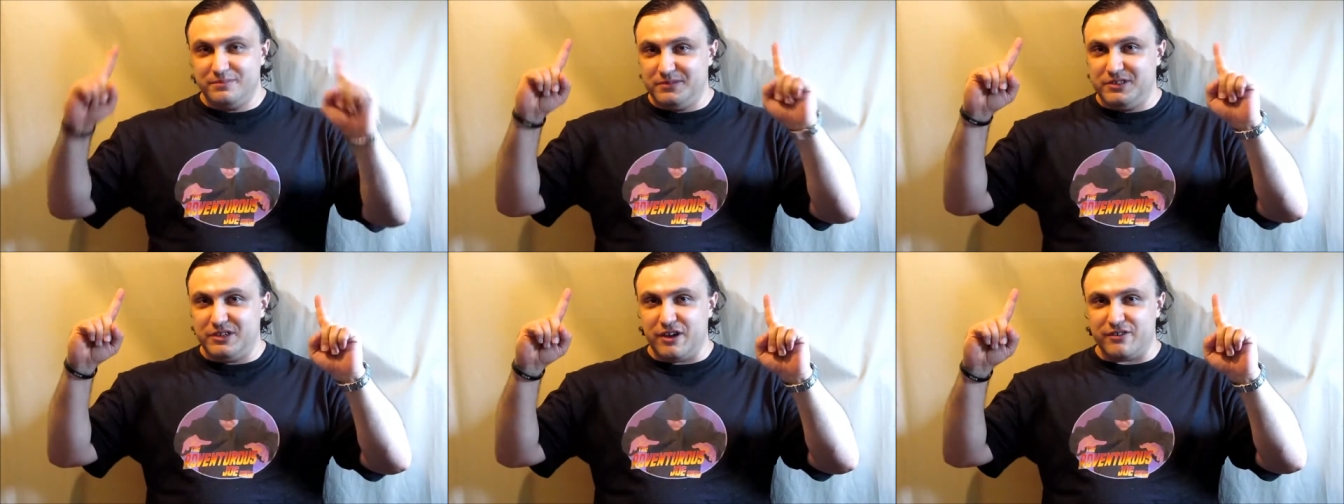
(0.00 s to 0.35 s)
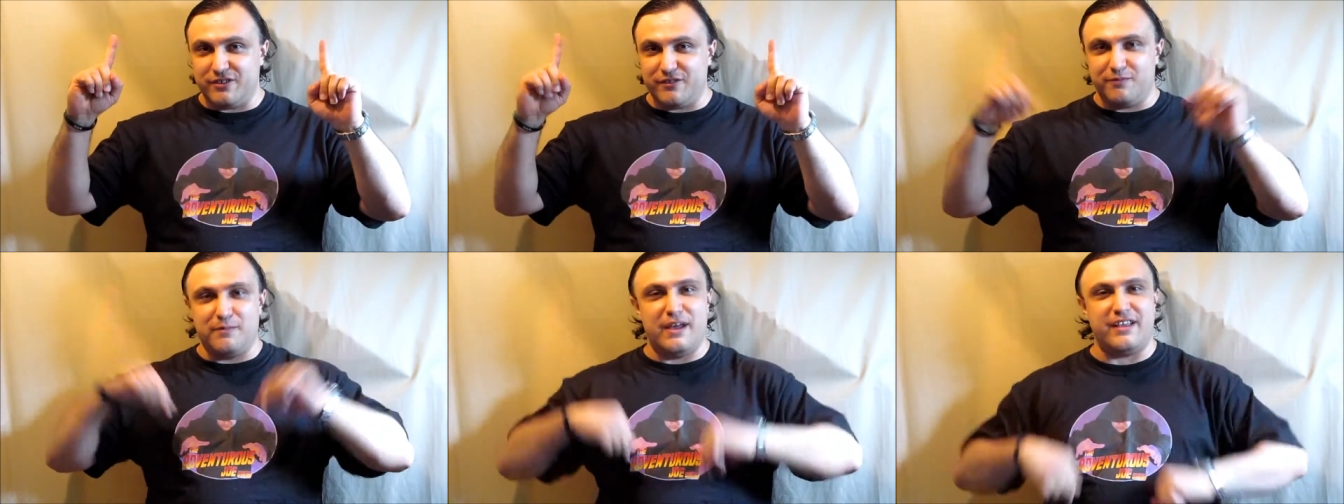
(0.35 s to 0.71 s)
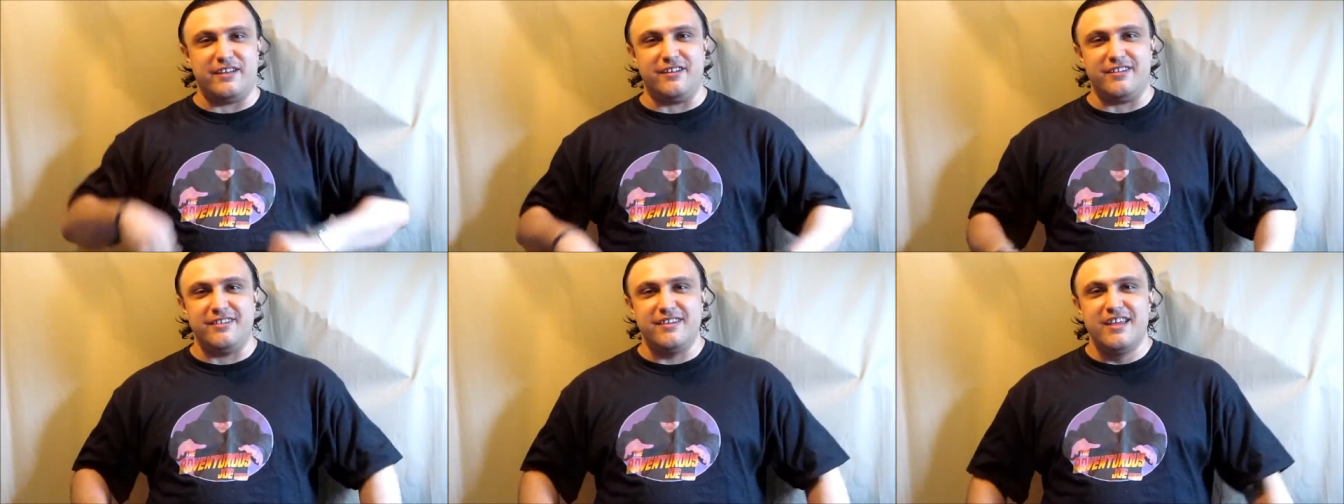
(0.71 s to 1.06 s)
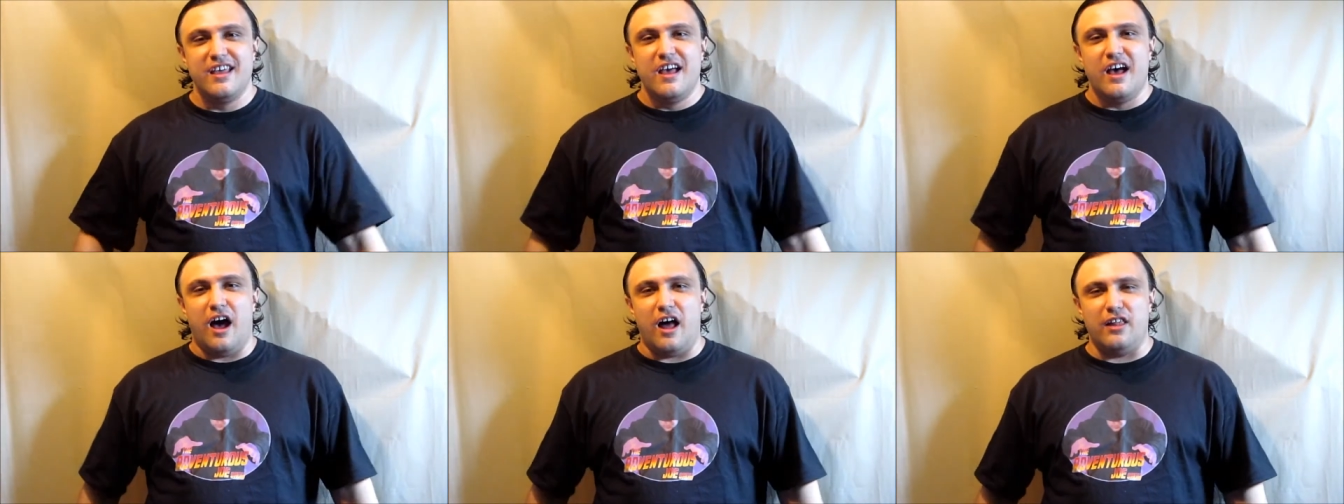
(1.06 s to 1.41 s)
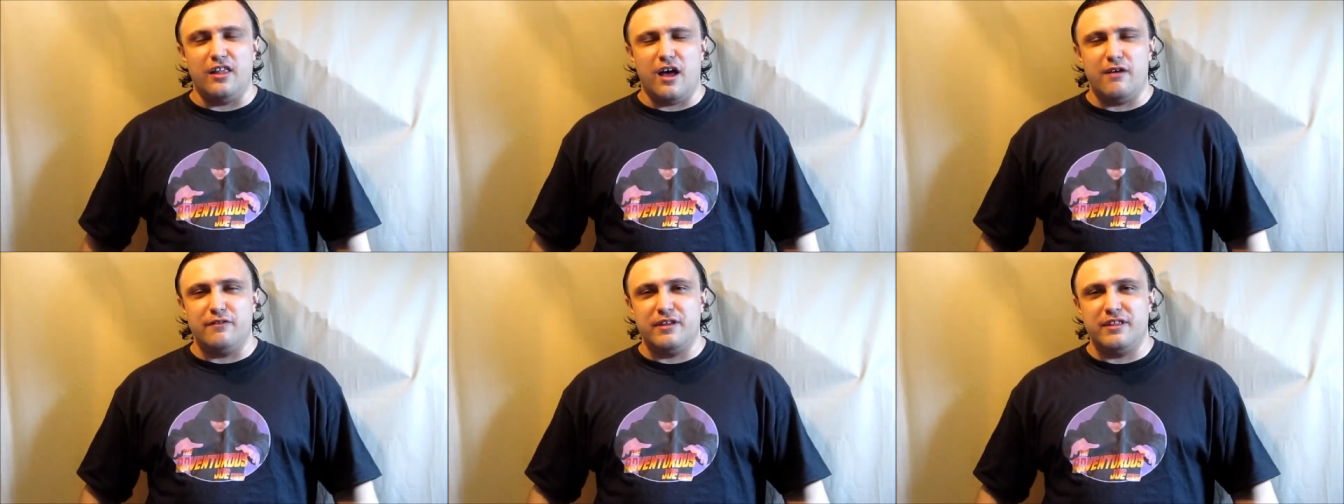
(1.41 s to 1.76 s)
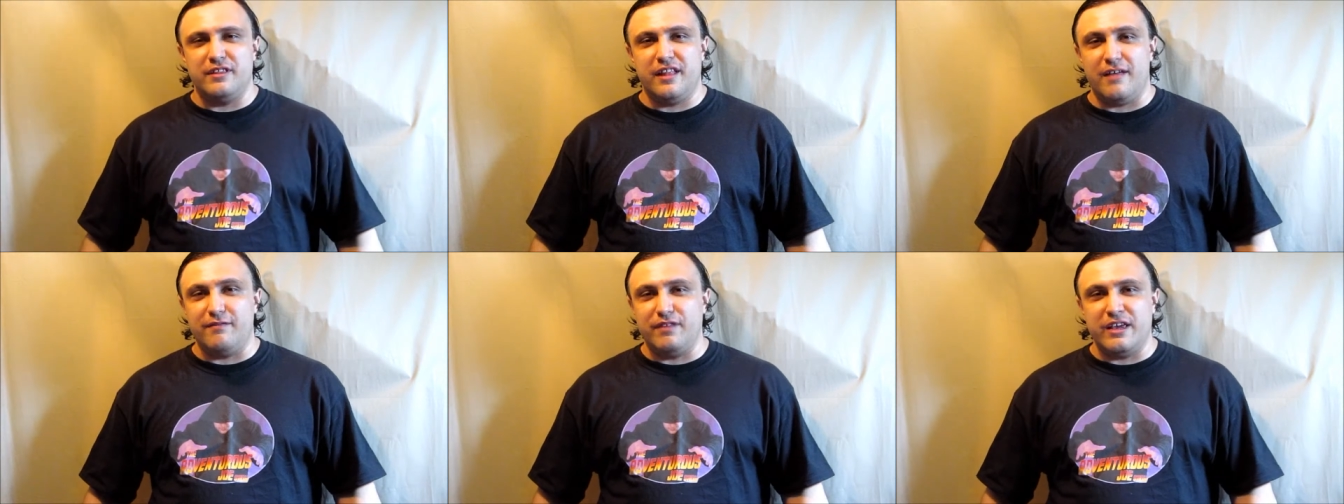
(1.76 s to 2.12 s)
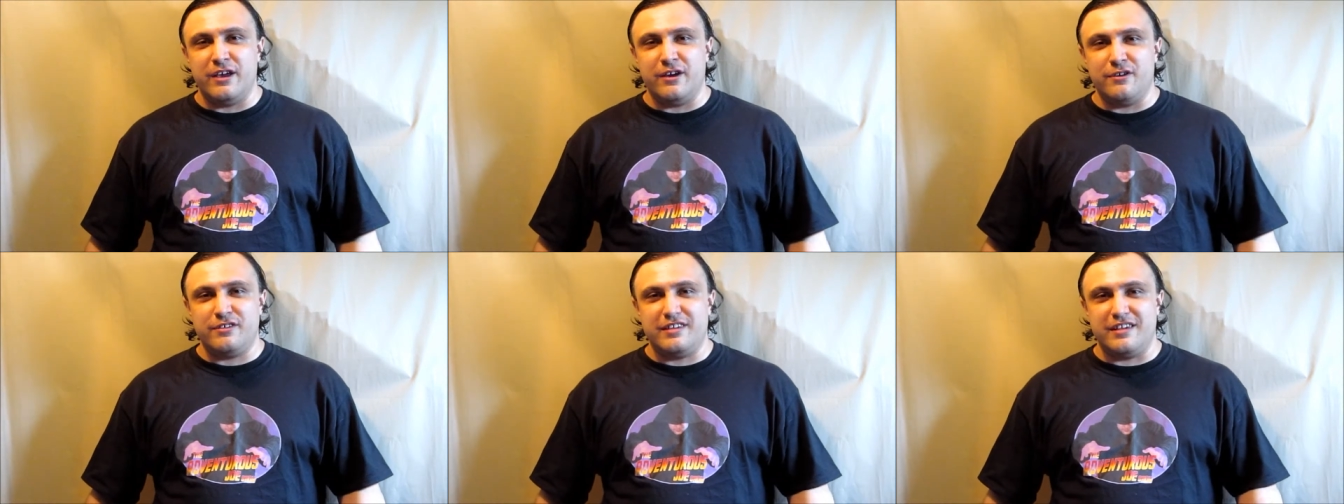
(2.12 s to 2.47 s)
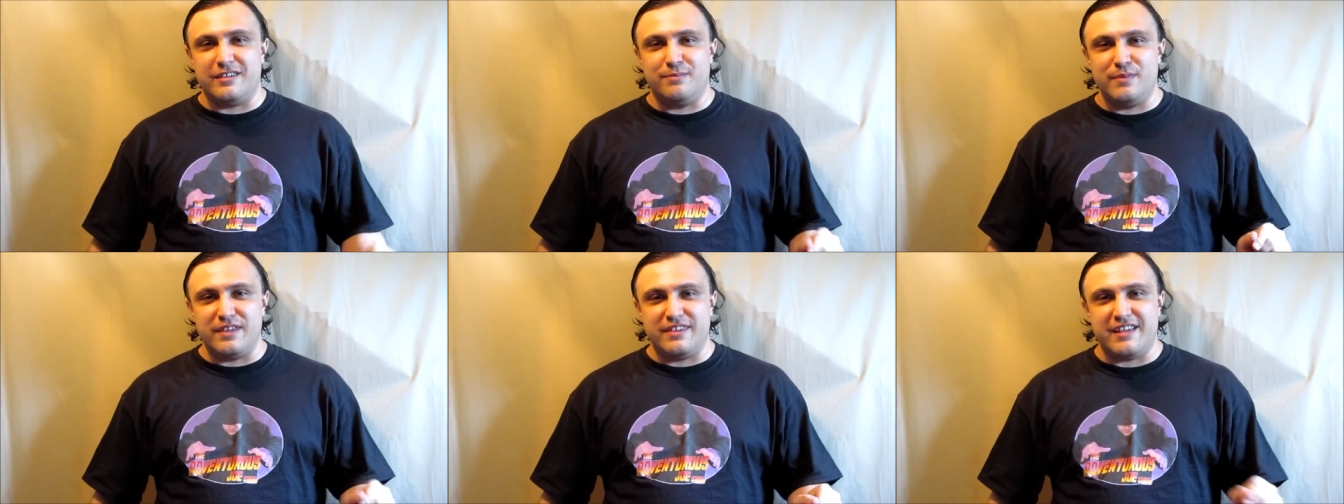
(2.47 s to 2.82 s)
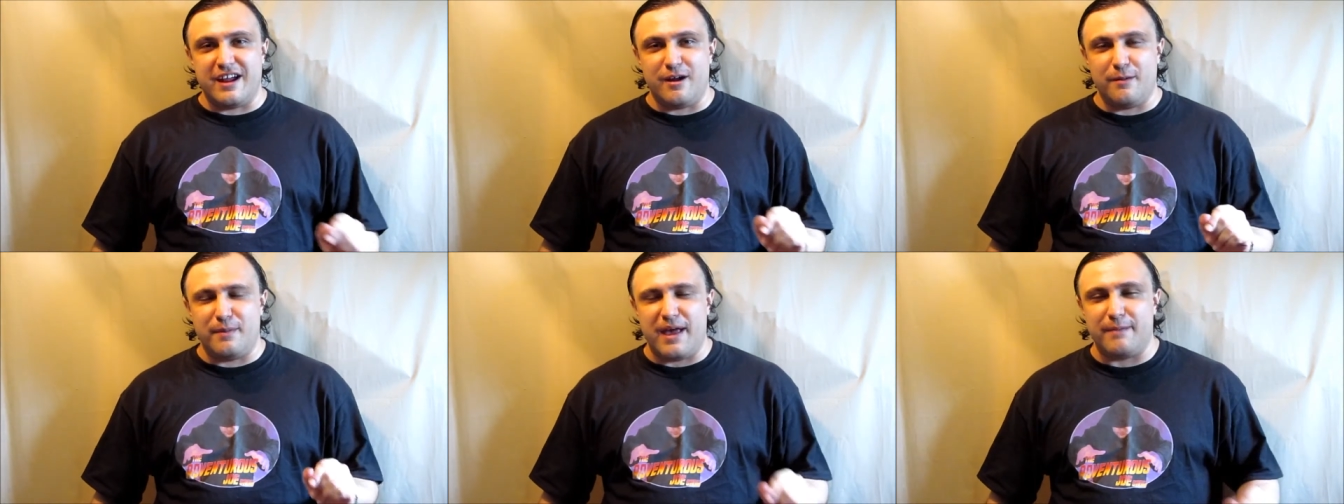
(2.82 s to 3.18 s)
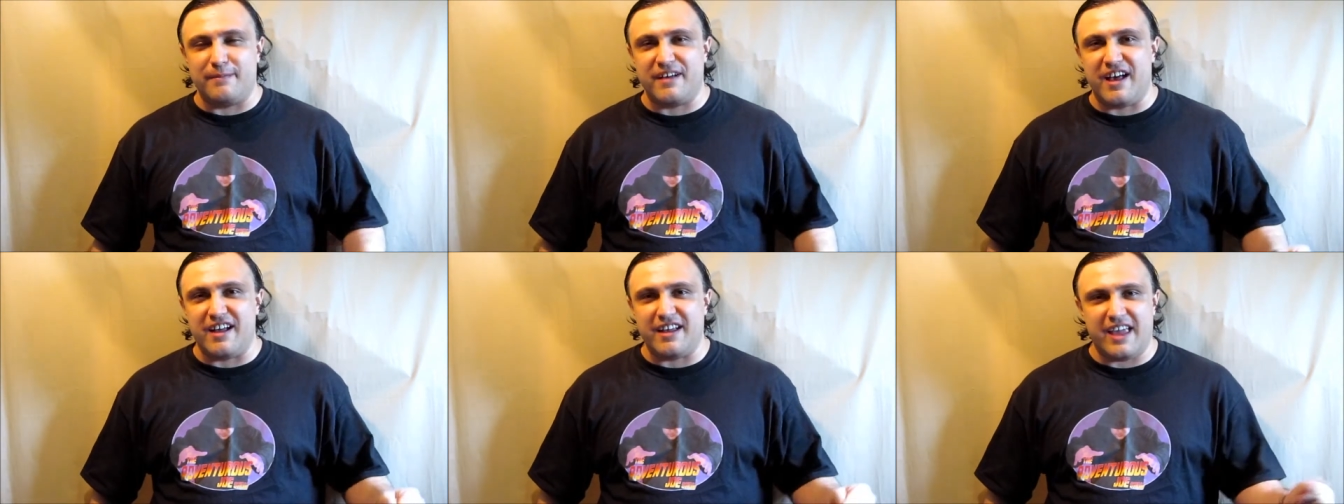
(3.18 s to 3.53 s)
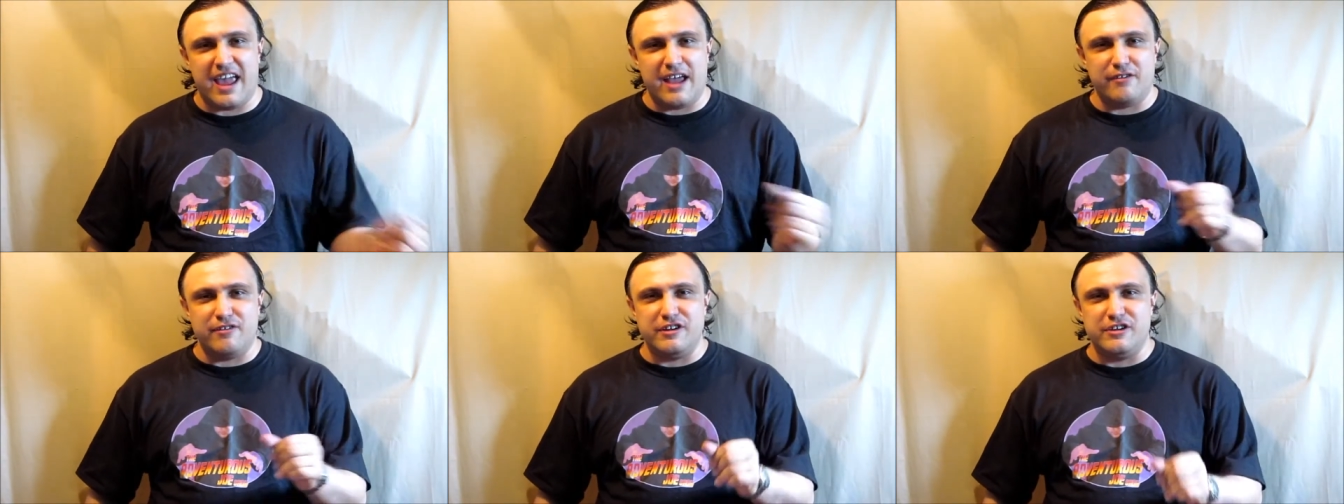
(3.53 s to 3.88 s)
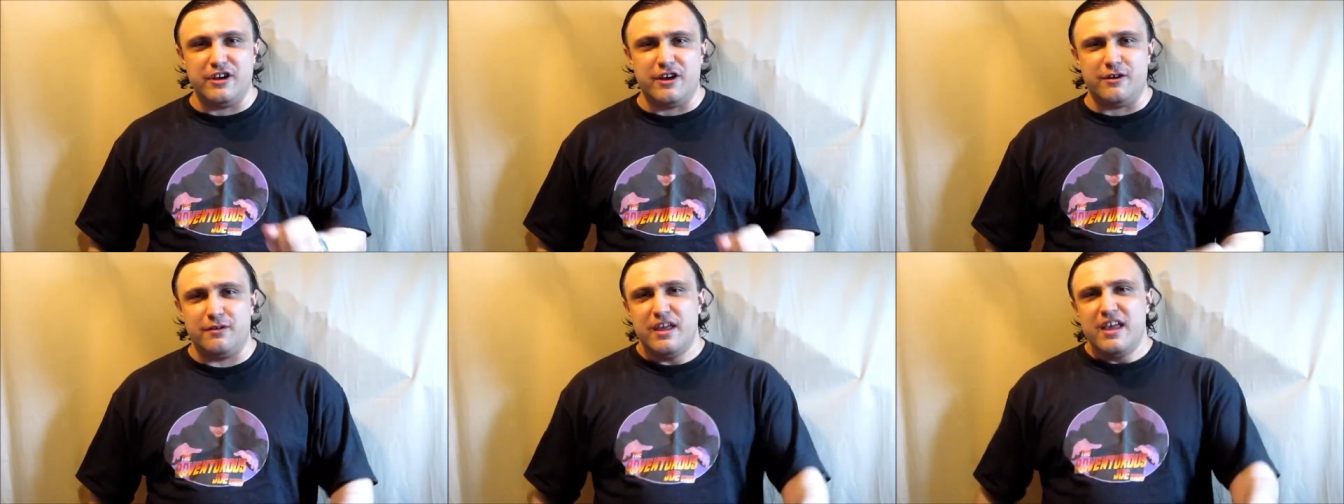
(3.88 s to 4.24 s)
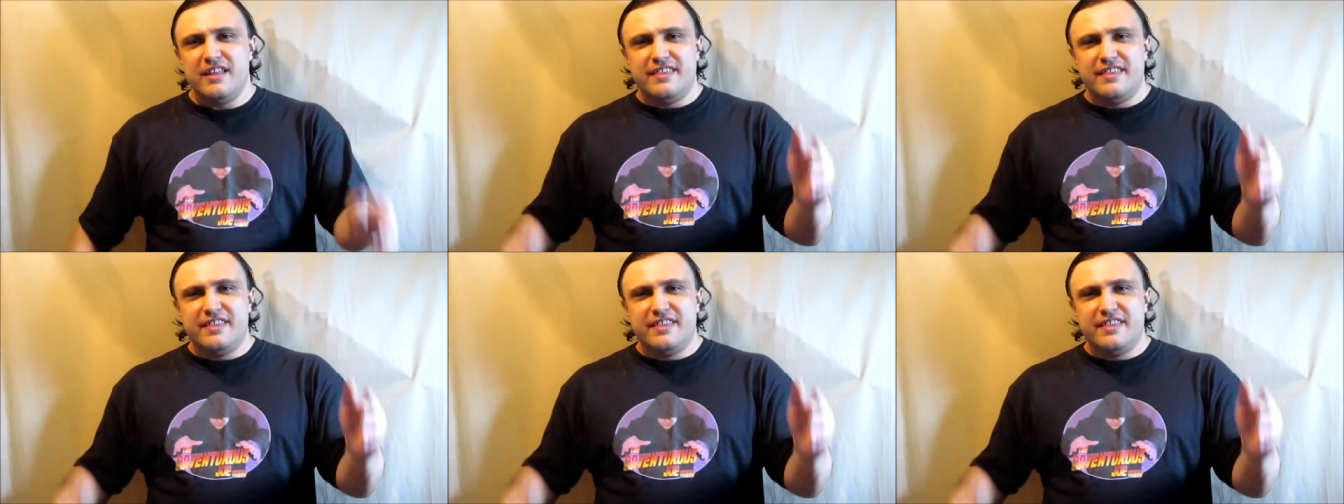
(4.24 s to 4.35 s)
Joseph Michaels, along with lovely hostess Miss Tara Babcock, Angry Joe,